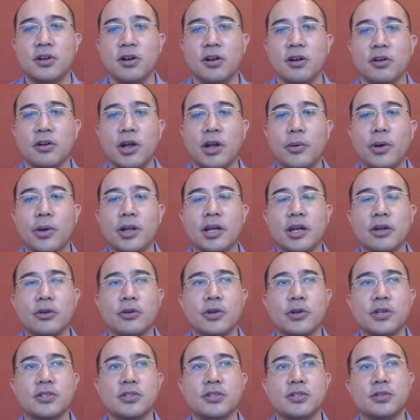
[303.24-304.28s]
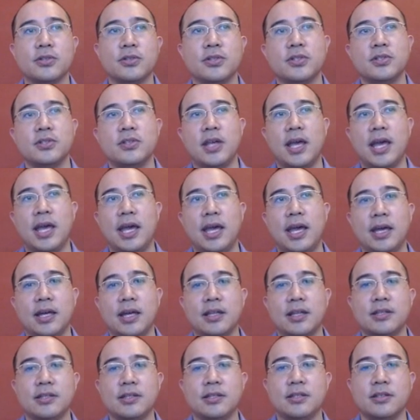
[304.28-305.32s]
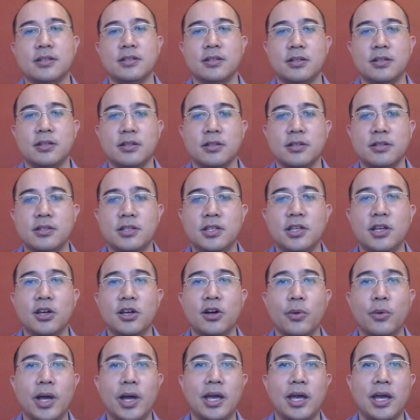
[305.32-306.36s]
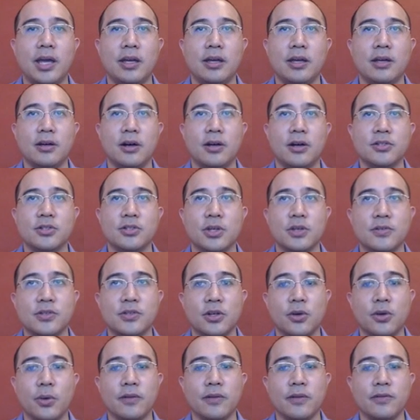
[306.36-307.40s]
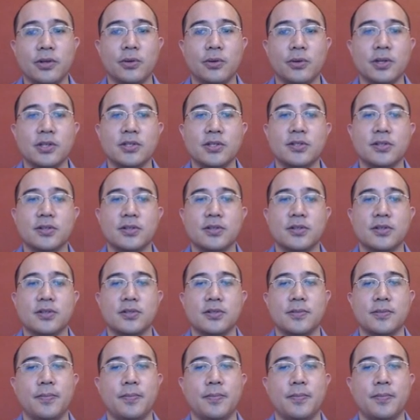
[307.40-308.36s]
are a great way to get crystals, and TOA also gives you quite a few crystals.